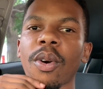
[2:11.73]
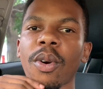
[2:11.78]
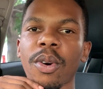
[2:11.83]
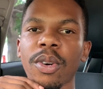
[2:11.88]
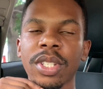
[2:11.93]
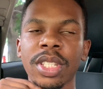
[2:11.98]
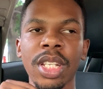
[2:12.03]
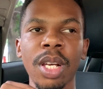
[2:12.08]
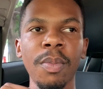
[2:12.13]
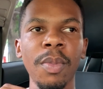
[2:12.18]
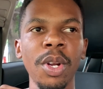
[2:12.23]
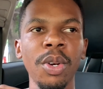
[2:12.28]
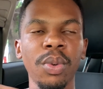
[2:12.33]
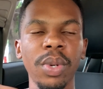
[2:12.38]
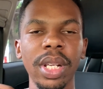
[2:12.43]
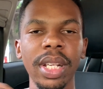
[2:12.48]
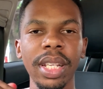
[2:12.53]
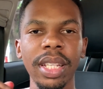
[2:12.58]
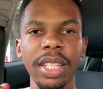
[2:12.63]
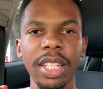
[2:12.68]
Or someone
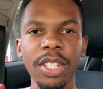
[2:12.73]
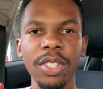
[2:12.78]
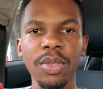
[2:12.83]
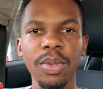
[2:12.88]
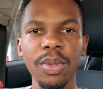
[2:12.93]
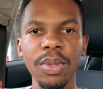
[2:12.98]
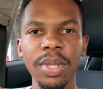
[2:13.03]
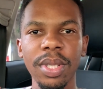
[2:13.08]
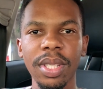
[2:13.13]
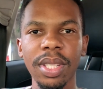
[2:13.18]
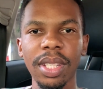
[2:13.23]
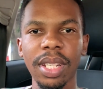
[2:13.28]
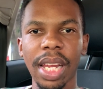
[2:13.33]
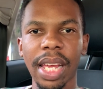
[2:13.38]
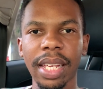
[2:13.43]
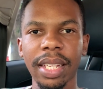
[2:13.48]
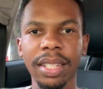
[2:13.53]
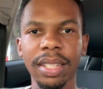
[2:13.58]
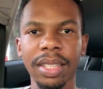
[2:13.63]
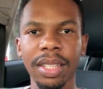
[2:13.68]
reading this who's
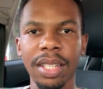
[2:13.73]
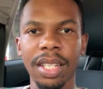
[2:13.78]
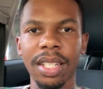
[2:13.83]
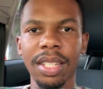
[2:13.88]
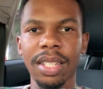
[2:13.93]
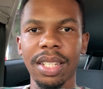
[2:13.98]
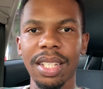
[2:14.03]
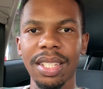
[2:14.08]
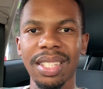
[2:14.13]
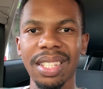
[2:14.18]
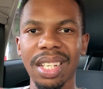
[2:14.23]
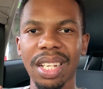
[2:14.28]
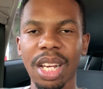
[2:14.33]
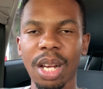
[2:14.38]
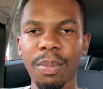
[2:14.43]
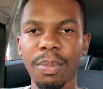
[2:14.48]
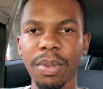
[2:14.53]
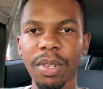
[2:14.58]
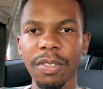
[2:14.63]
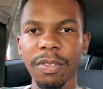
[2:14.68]
like, let's say a
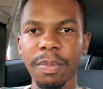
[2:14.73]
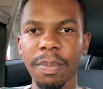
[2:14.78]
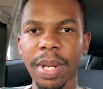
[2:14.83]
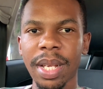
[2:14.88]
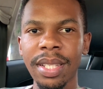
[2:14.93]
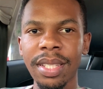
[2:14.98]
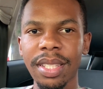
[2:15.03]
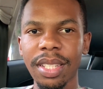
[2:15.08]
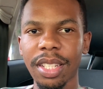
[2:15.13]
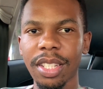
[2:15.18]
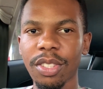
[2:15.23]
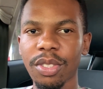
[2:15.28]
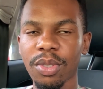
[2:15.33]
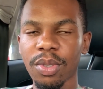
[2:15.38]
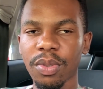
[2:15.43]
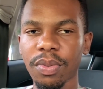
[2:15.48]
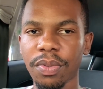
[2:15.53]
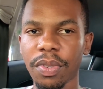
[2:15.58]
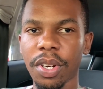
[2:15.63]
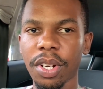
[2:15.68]
couple of months
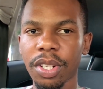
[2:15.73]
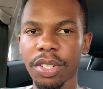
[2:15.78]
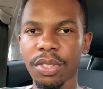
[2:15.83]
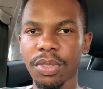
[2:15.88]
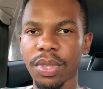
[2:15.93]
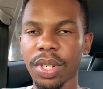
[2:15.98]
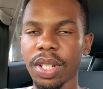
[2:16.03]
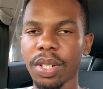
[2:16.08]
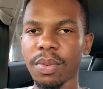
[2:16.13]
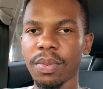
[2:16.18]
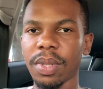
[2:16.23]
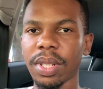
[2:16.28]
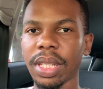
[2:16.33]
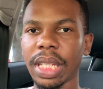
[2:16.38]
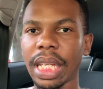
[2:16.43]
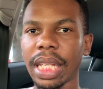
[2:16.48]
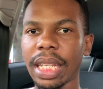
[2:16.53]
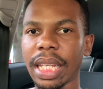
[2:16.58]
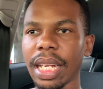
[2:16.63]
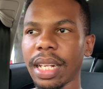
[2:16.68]
into forex trading will
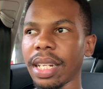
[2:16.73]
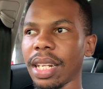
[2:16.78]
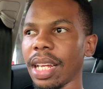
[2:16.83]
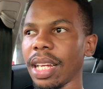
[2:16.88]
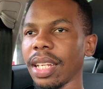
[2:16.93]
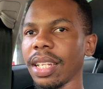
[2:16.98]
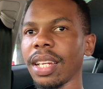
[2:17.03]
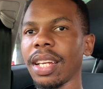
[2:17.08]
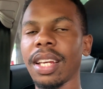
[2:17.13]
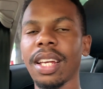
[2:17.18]
think that like,